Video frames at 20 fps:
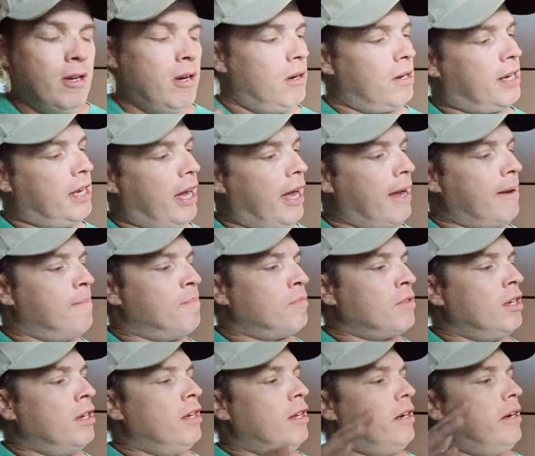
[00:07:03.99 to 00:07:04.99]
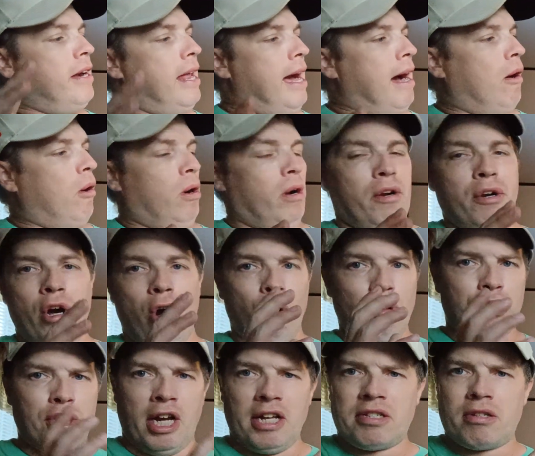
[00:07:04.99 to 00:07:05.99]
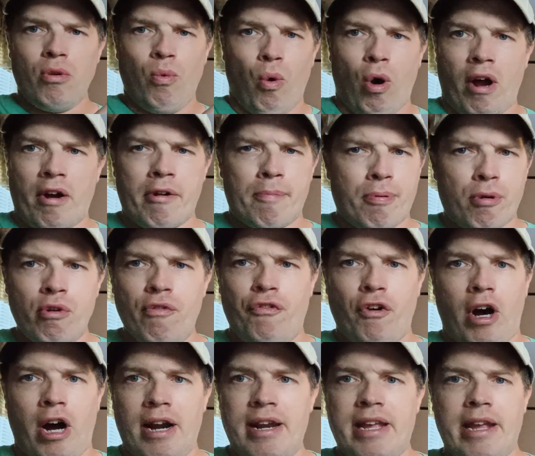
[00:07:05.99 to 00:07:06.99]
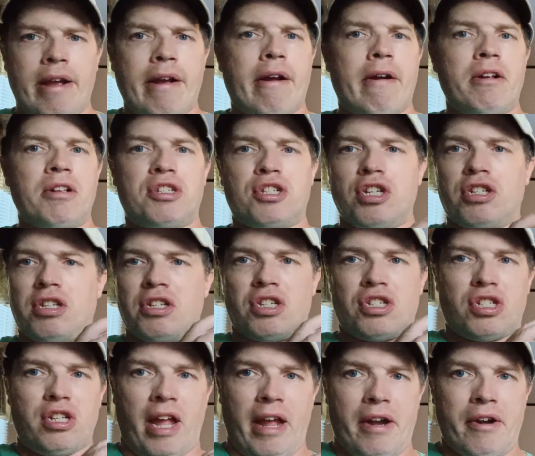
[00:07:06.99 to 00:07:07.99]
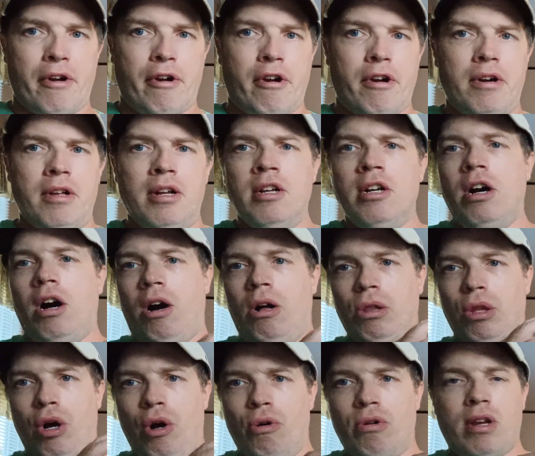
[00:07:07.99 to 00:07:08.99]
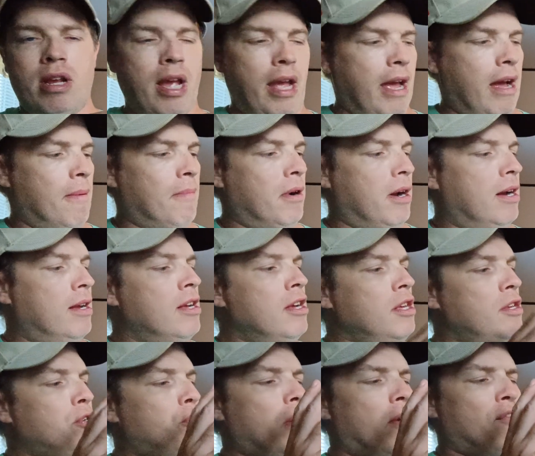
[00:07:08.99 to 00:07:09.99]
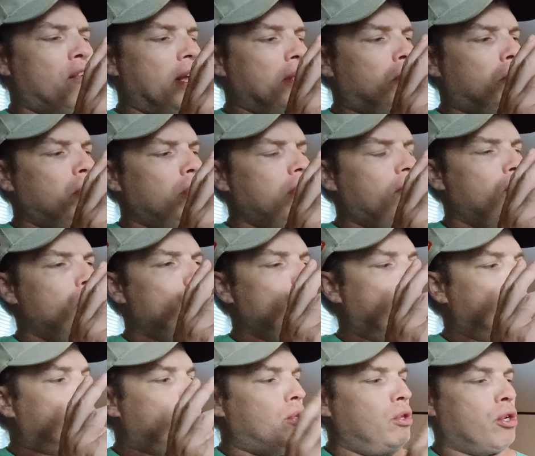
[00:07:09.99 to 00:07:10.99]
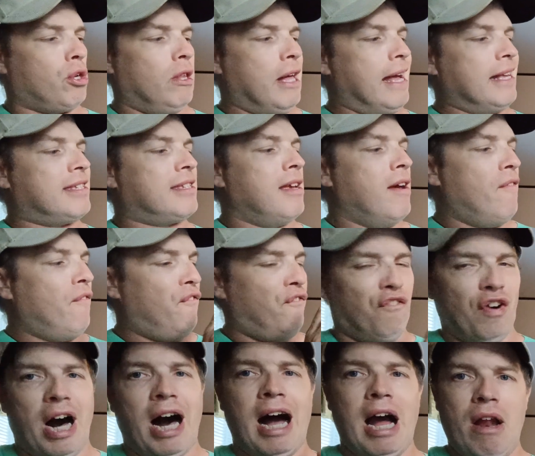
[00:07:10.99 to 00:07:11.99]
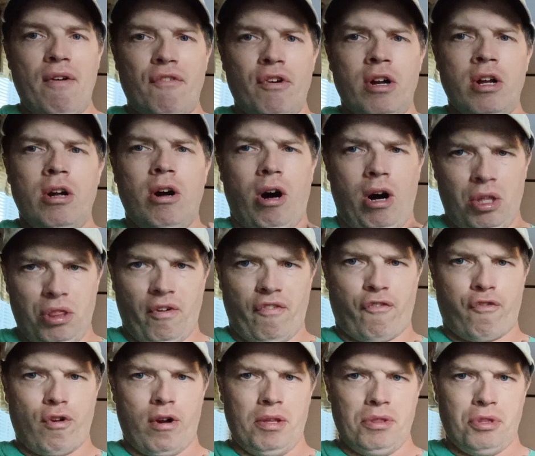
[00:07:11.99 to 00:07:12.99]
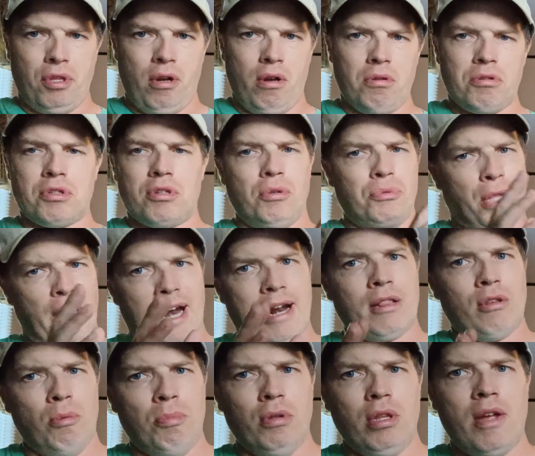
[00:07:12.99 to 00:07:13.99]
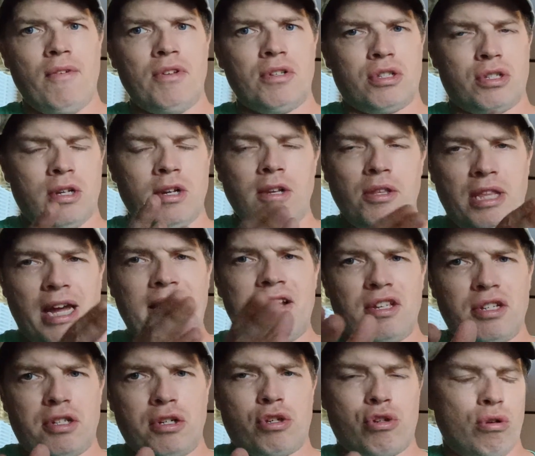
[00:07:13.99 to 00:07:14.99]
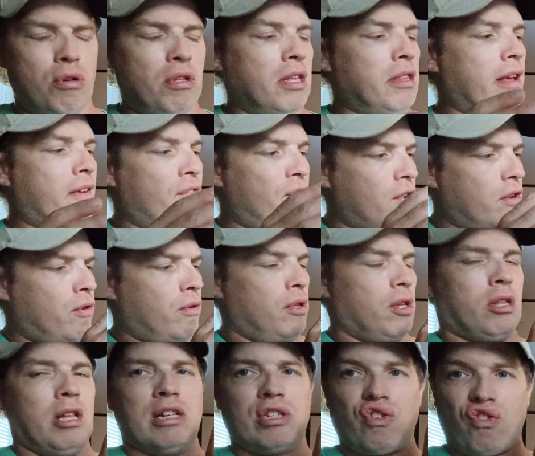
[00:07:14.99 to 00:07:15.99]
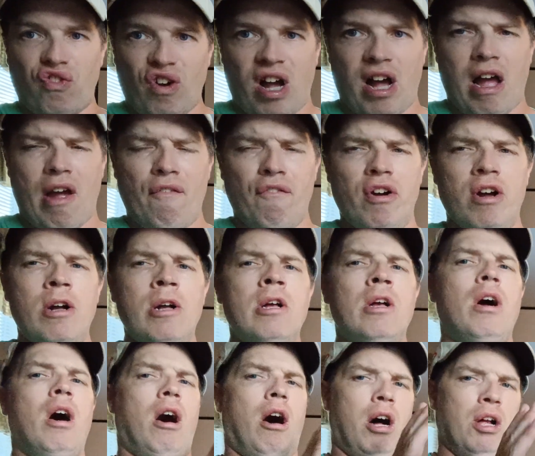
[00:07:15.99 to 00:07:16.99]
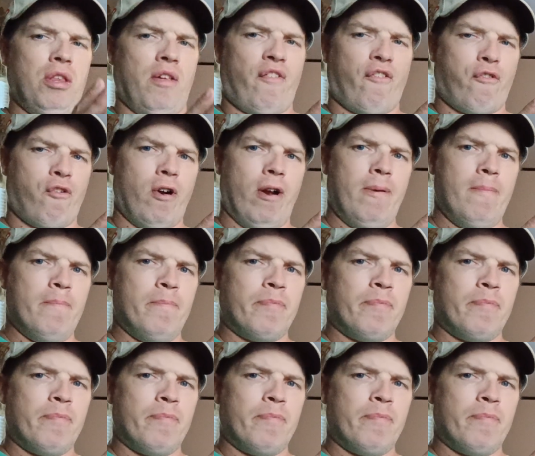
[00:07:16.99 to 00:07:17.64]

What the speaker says: Okay. Now, no dust or waterproof on here. It's just a standard alone camera. I believe you do have Gorilla Glass 5 on the front, though. So that I do believe is the truth. I think Gorilla Glass 5 on the front.